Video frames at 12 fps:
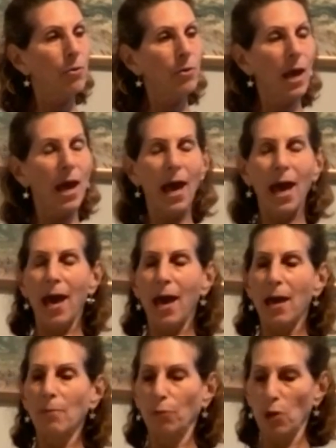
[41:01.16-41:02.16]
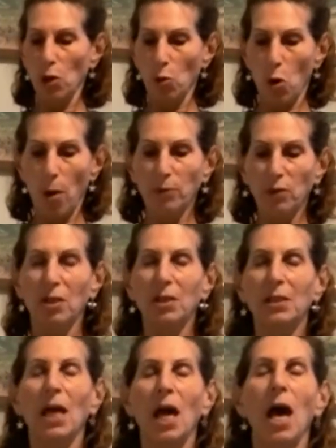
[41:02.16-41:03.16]
And bring your arms to the
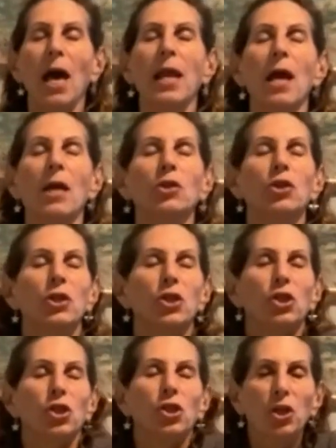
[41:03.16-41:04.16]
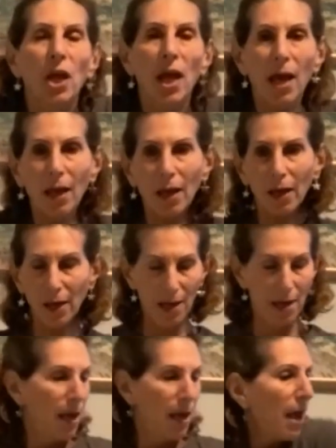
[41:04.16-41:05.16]
side. And just shake
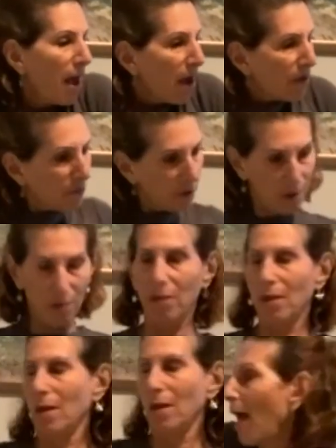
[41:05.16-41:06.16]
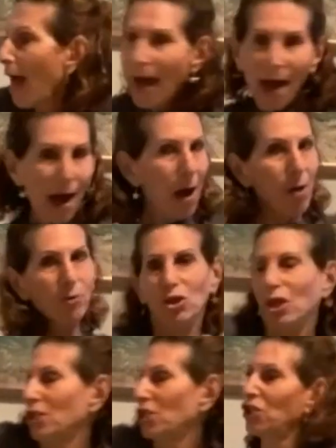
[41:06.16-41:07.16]
everything out.
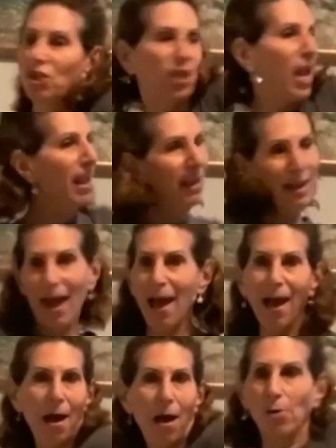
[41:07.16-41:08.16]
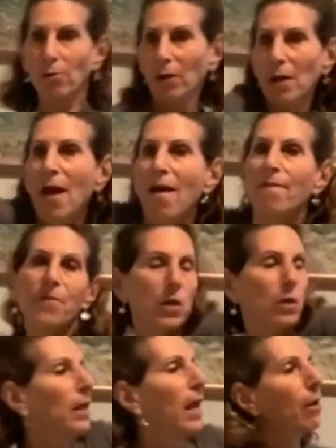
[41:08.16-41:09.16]
Just shake it out. Feel
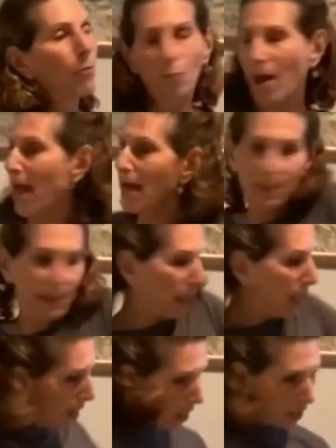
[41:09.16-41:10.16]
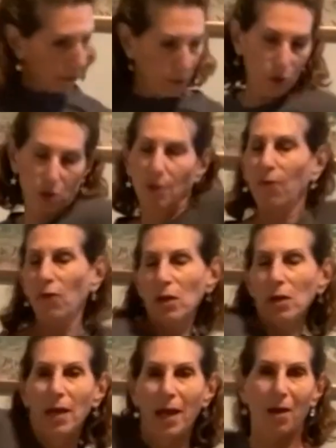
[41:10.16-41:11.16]
like a rag doll. You should feel
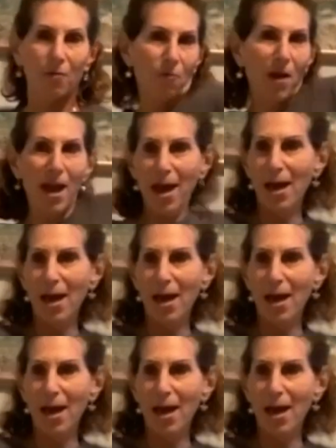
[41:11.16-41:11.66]
like a rag